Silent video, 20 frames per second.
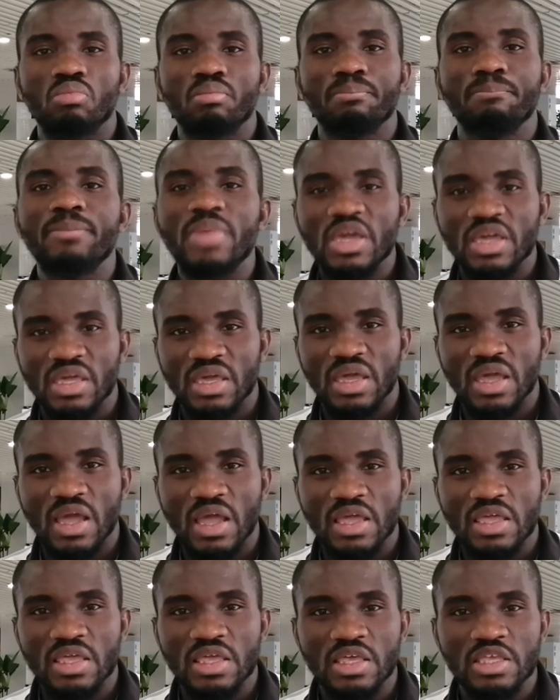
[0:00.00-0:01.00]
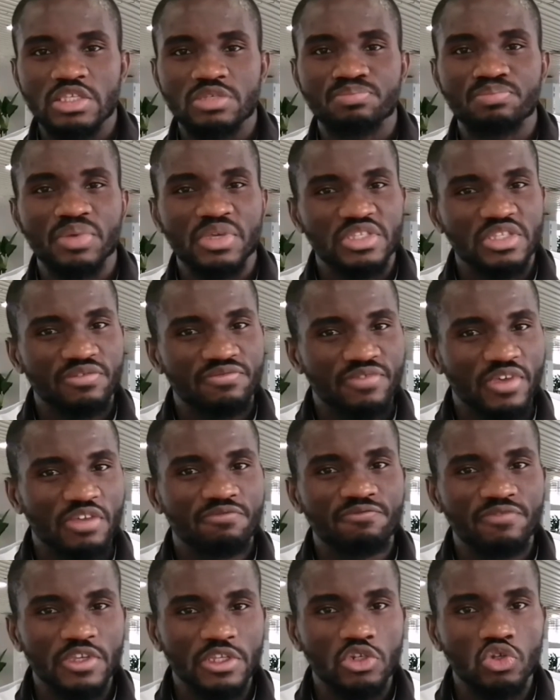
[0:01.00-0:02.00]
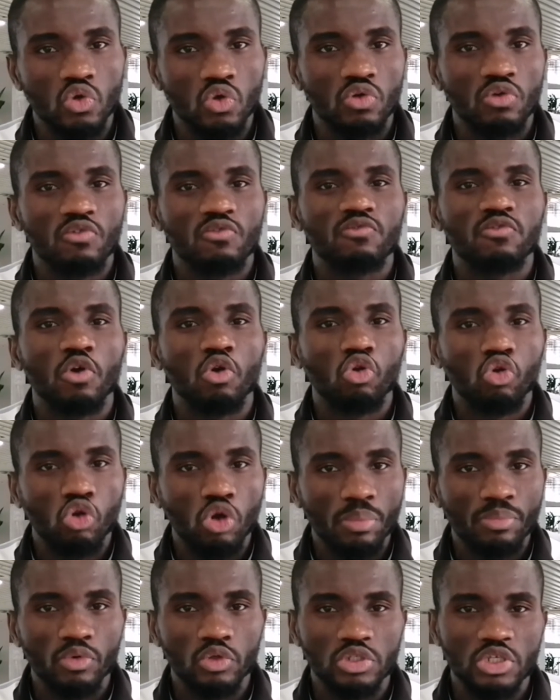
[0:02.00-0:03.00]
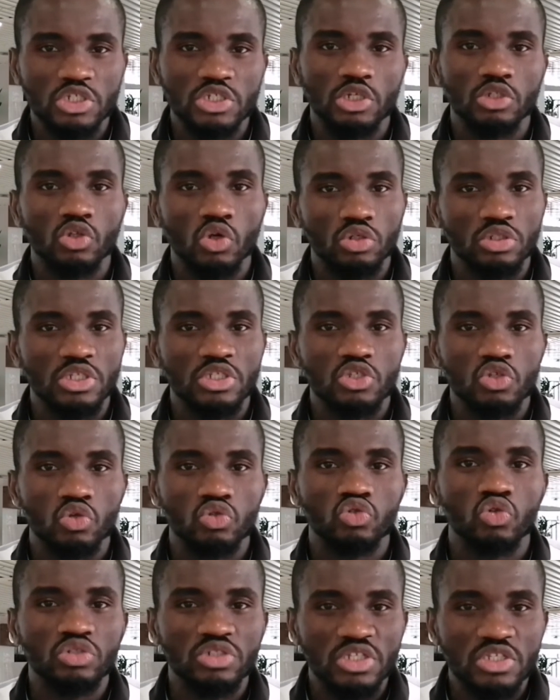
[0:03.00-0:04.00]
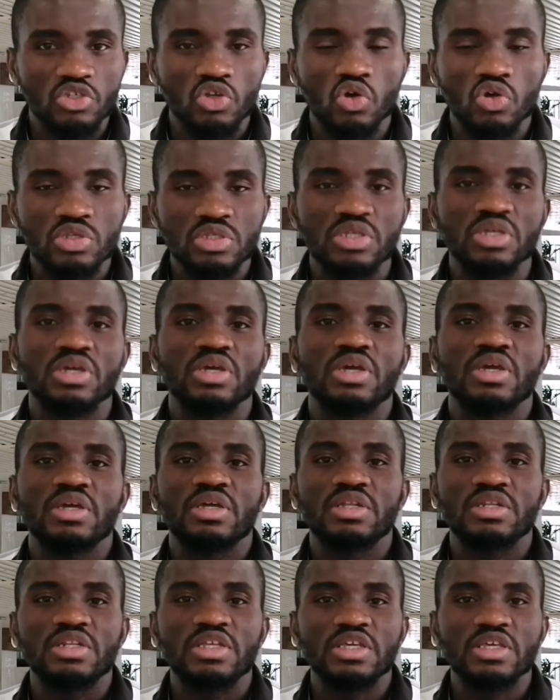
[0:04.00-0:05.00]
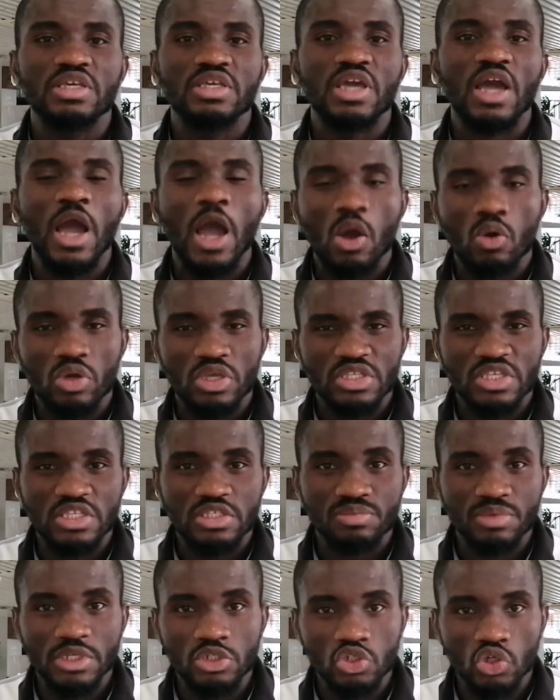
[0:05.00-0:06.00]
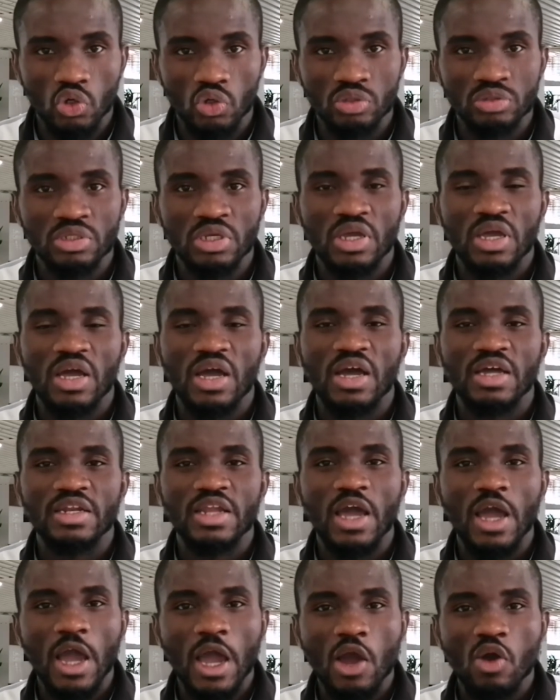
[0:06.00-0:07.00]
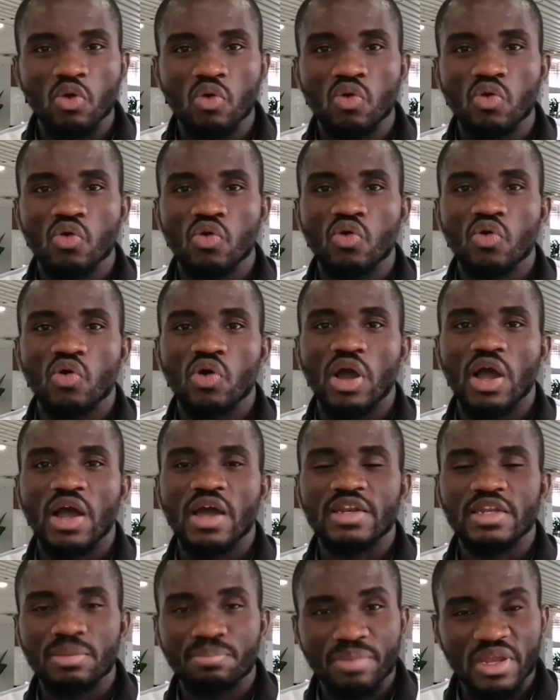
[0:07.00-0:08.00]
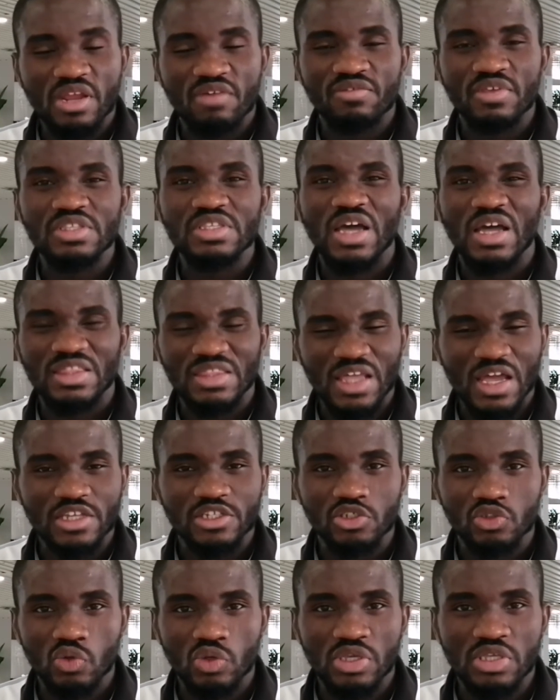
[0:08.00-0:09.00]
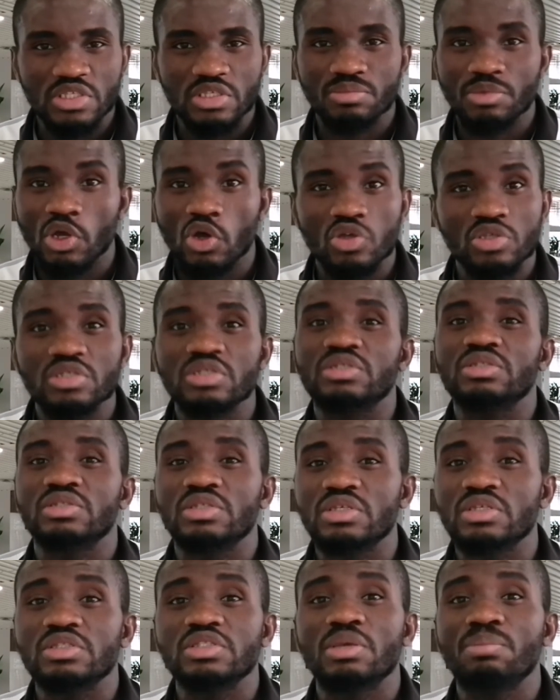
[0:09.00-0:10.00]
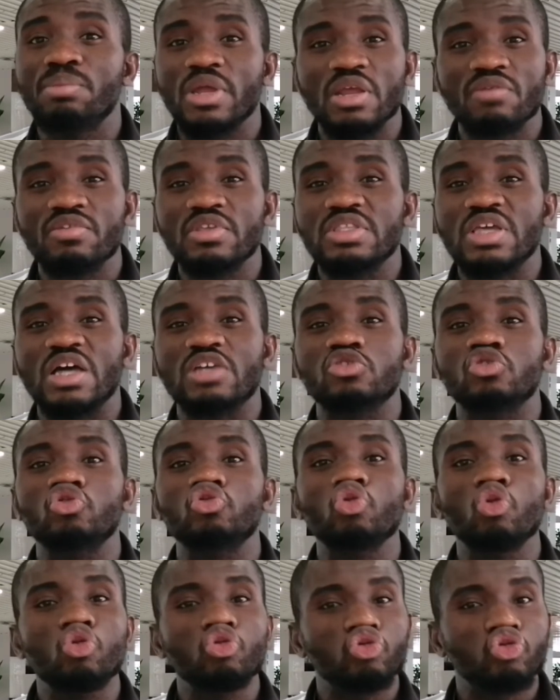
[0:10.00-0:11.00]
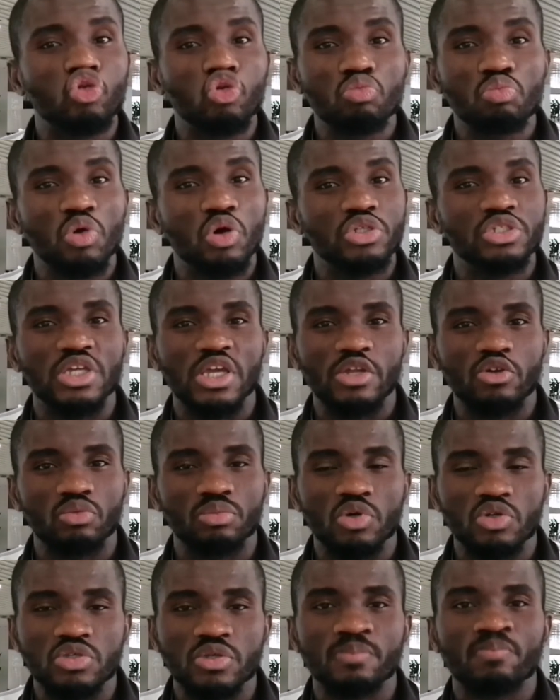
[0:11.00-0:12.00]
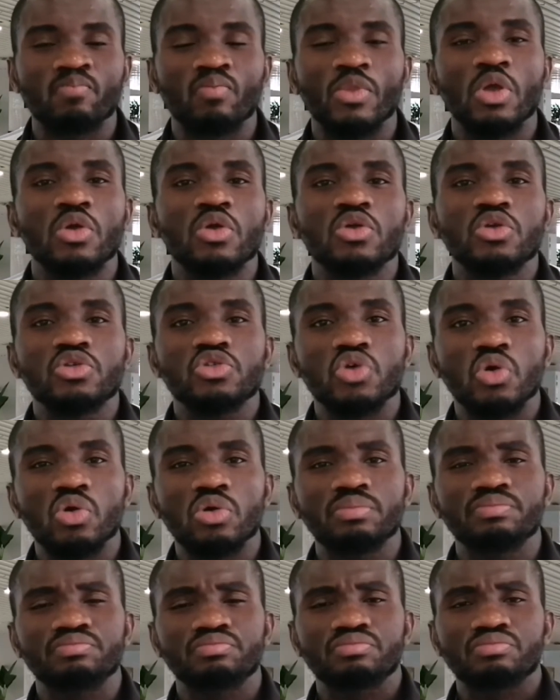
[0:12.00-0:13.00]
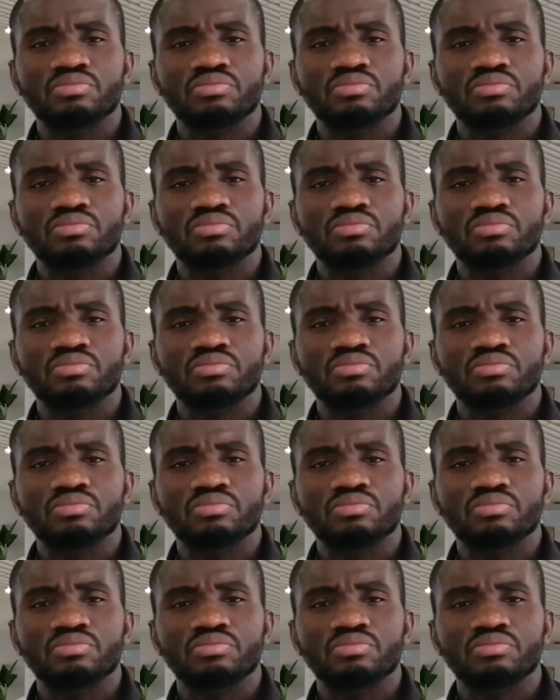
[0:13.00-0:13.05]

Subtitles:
make a specific video for crop rotation on its own to discuss how it is being done and how the benefits attached to it, because the benefits are so much enormous. So